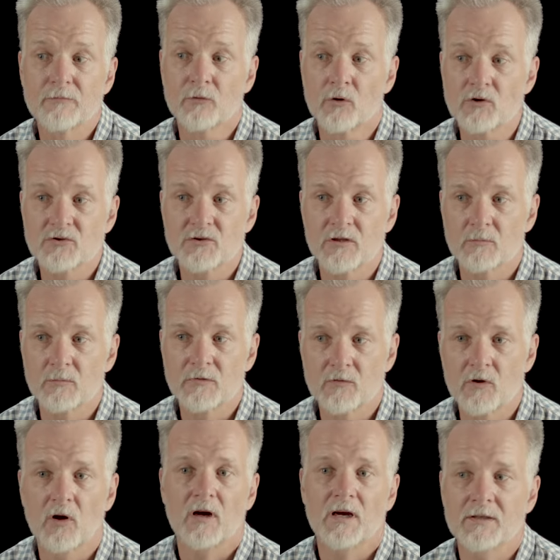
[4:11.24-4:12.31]
fortunate that we've
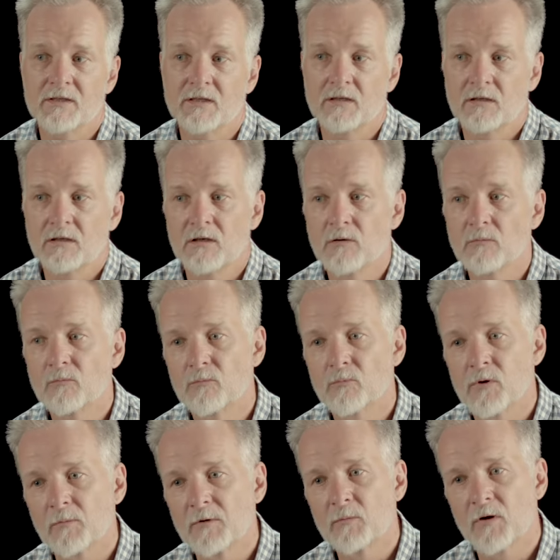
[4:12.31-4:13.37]
got, I think,
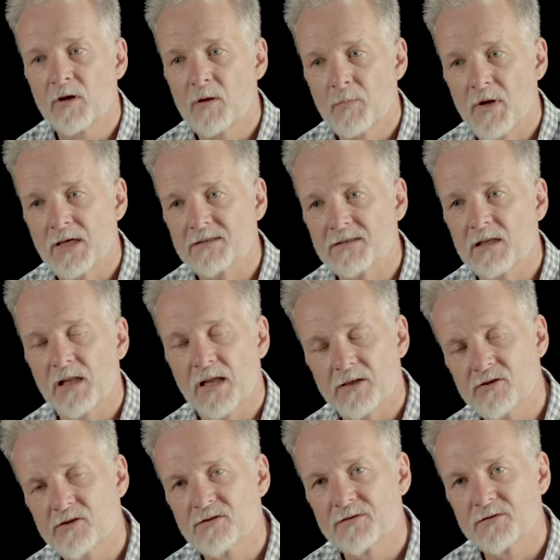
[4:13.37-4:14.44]
probably one of the best
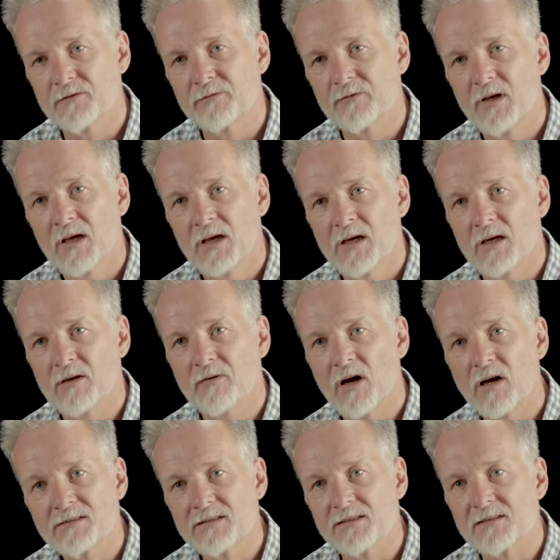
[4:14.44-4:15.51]
collections of
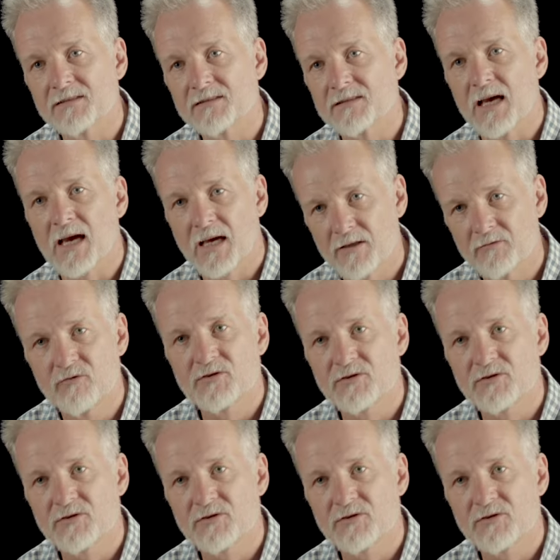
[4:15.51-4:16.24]
artists and